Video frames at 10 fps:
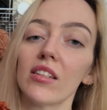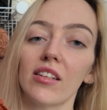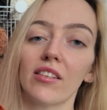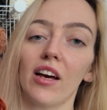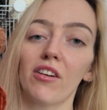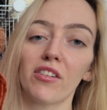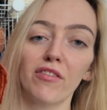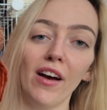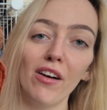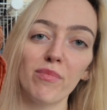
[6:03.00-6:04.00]
It turns out I
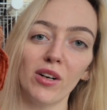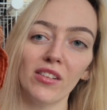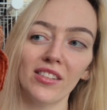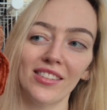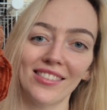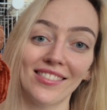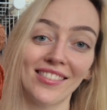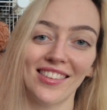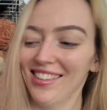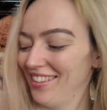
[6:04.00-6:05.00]
ordered 5 balls
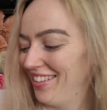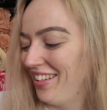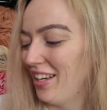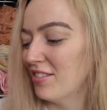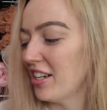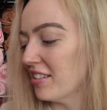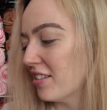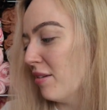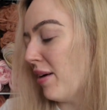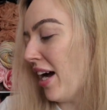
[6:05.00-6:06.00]
of
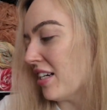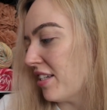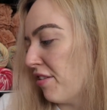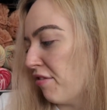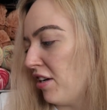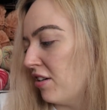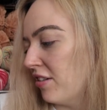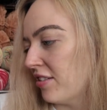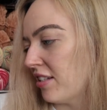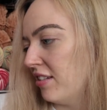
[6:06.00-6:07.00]
chestnut, but actually 3
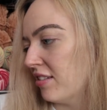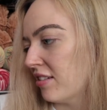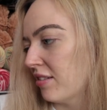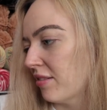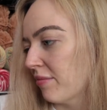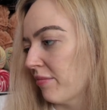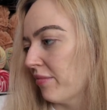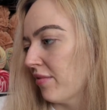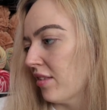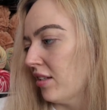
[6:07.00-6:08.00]
horses,
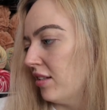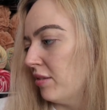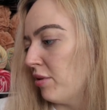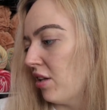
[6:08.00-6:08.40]
a